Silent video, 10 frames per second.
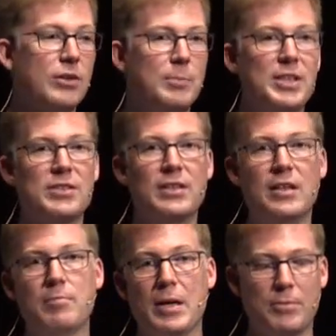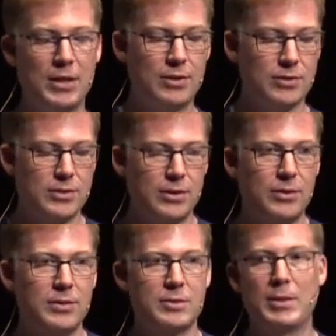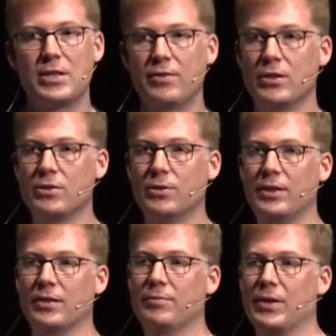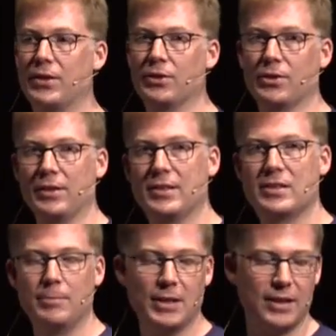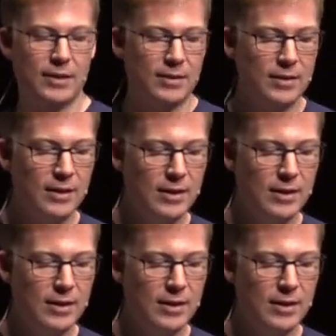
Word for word: It could be just an in-memory console, especially if you're talking in a very early simulator.